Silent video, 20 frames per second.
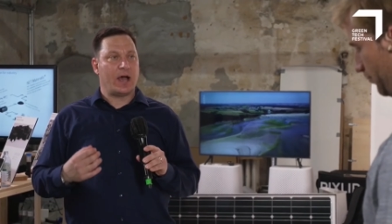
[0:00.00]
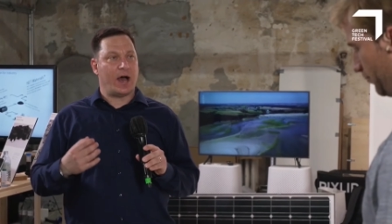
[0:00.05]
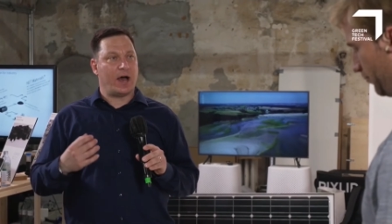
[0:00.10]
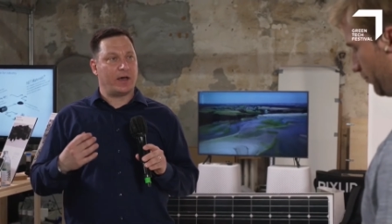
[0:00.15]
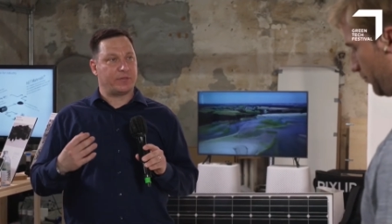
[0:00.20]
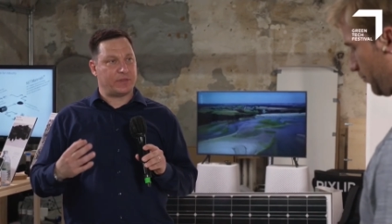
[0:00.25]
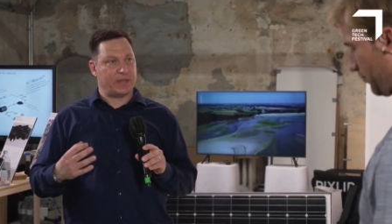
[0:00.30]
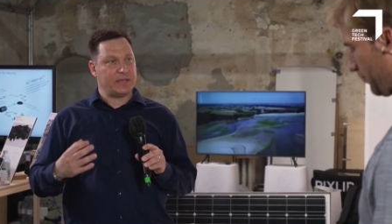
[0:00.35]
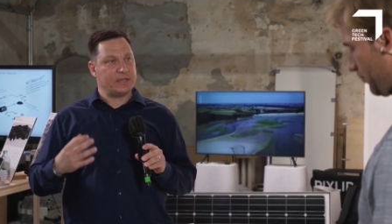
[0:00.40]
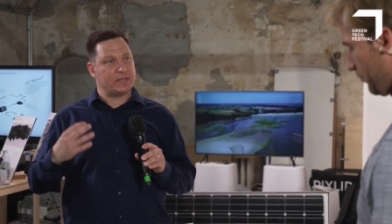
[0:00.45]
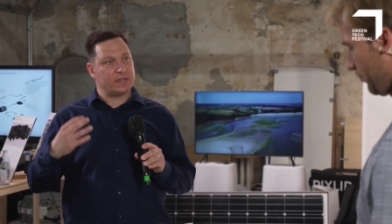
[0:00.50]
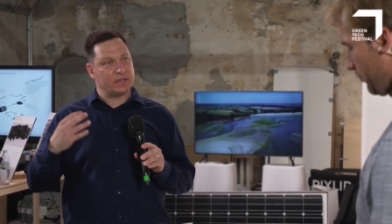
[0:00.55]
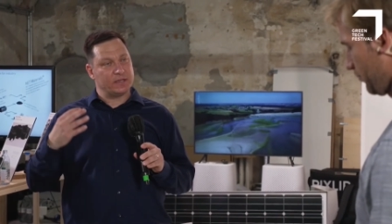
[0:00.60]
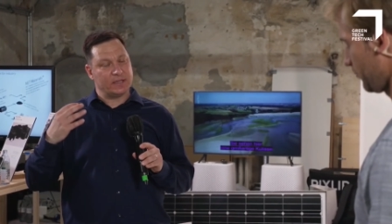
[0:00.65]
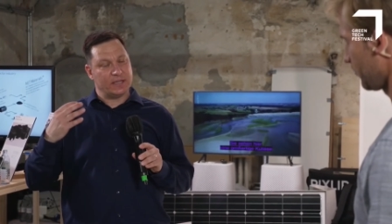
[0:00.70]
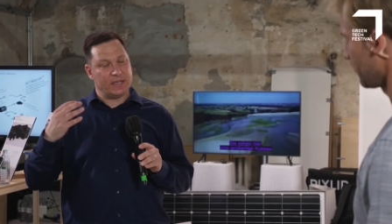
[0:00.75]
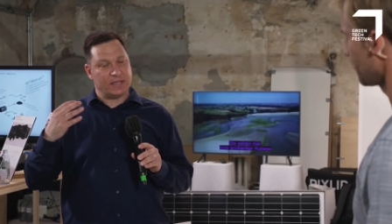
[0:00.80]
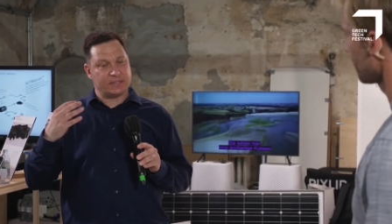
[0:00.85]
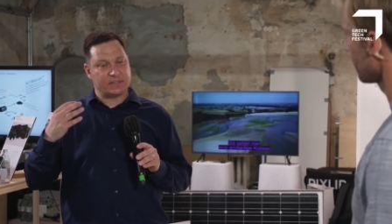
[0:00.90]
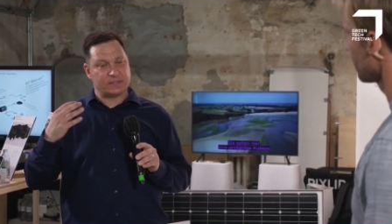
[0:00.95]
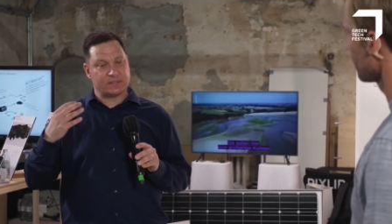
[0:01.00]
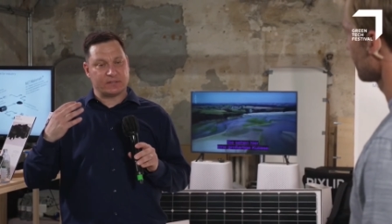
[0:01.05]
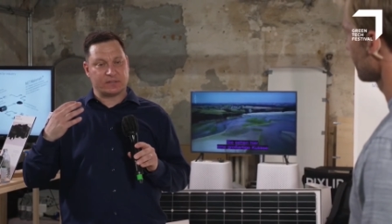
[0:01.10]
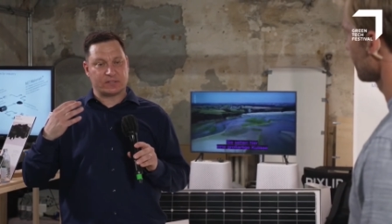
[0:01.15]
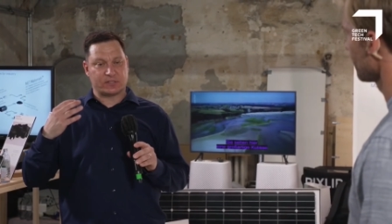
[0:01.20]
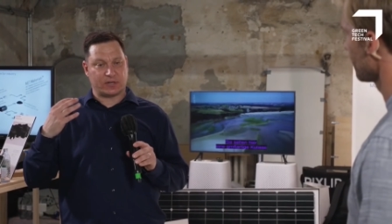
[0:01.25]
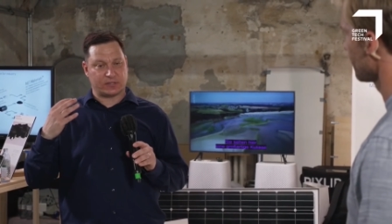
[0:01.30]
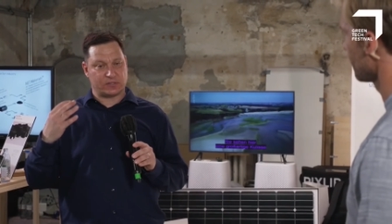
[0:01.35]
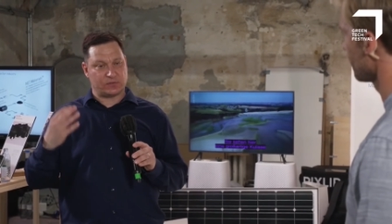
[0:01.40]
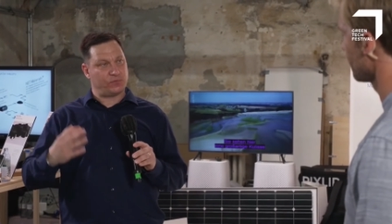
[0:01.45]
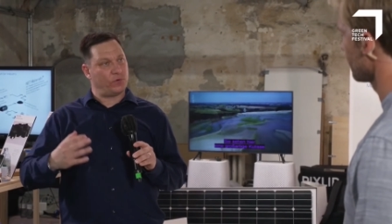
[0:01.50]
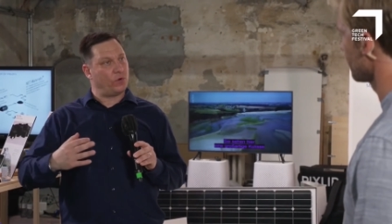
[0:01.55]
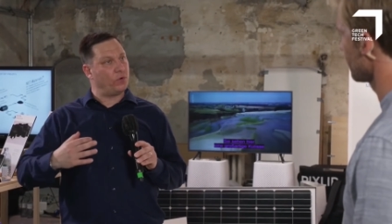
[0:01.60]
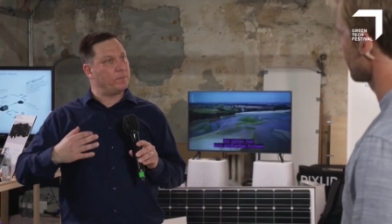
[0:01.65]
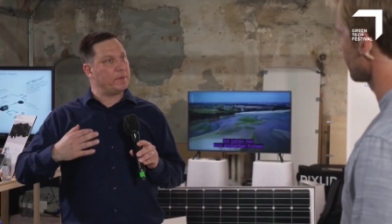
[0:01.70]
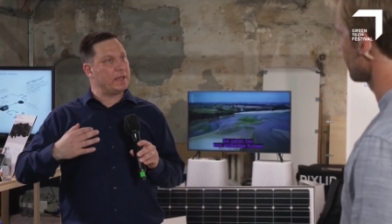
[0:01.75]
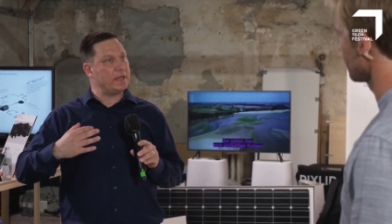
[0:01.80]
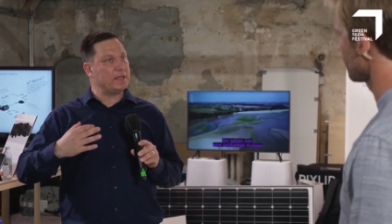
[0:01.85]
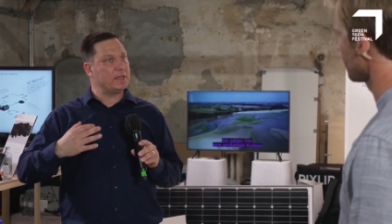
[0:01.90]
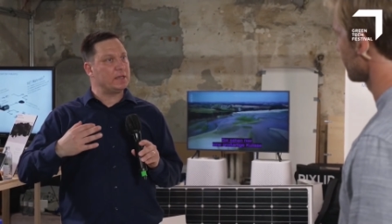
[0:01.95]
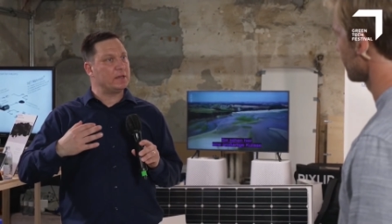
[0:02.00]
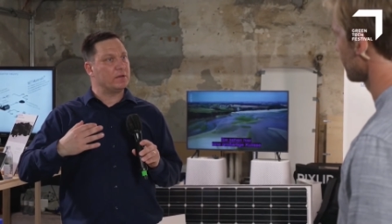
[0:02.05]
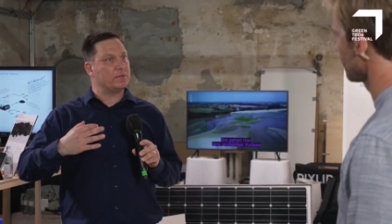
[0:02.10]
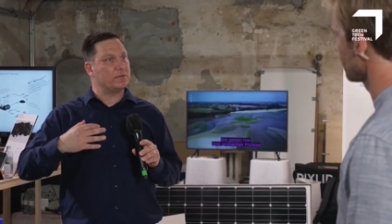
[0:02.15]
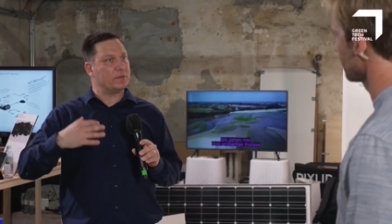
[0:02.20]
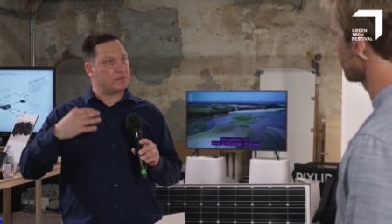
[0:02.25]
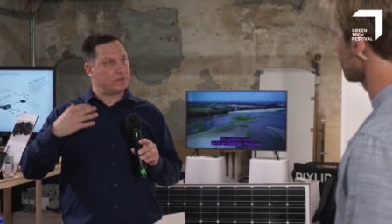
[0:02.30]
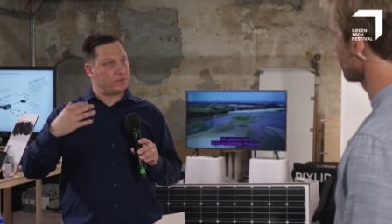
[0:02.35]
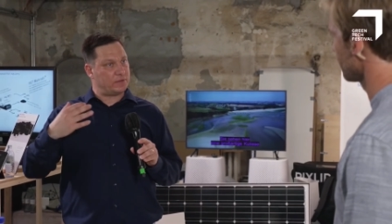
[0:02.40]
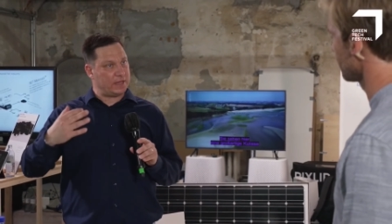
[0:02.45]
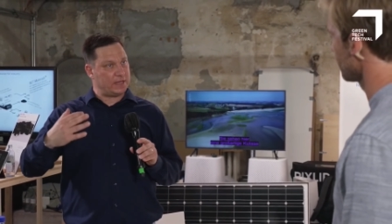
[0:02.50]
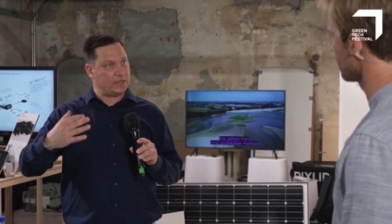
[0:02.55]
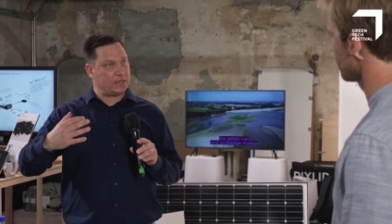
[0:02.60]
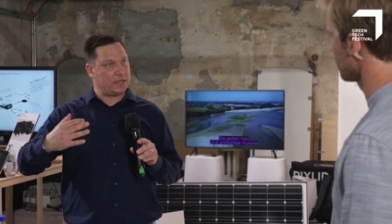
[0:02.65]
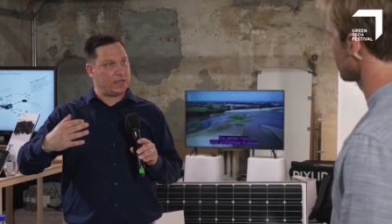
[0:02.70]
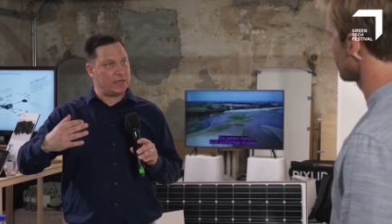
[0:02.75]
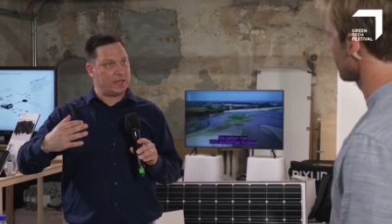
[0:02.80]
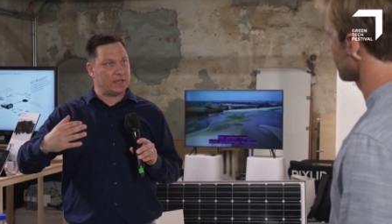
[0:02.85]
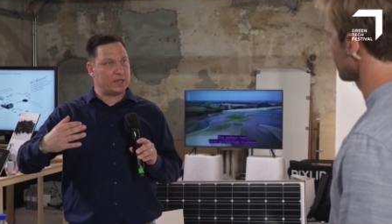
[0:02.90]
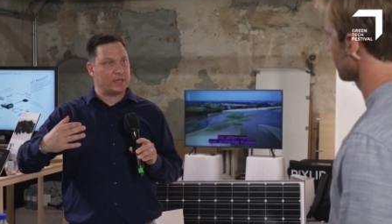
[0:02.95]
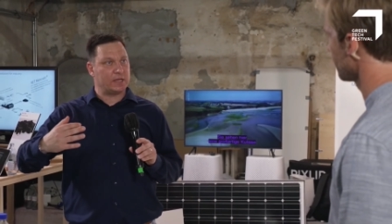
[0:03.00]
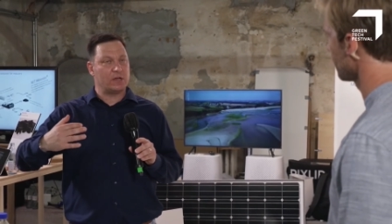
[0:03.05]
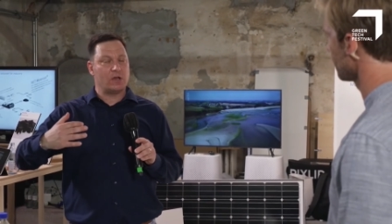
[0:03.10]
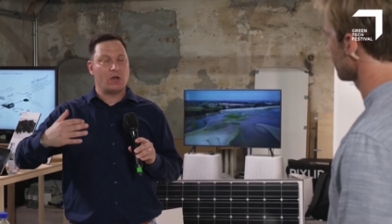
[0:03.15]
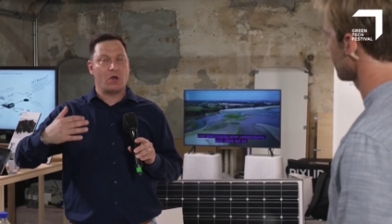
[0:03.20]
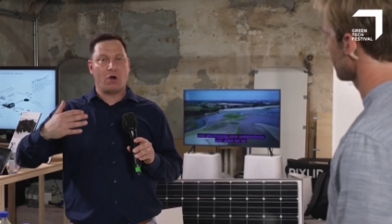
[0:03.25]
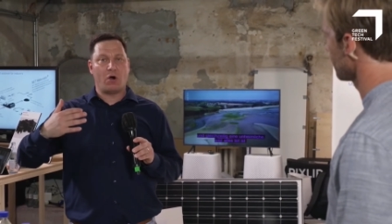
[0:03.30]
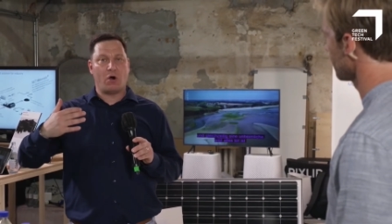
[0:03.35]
I think it's transforming the thinking